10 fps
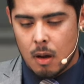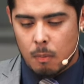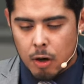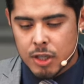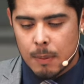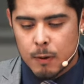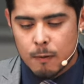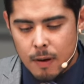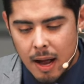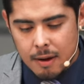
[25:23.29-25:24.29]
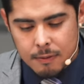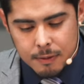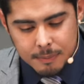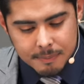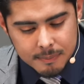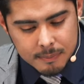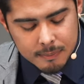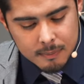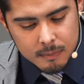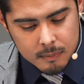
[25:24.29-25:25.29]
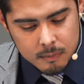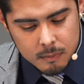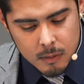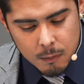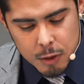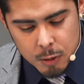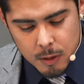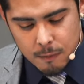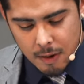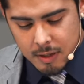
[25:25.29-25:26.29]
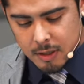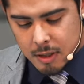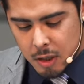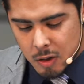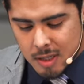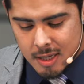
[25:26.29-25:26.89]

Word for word: Mark chapter 5, verse 3 to 5 continues,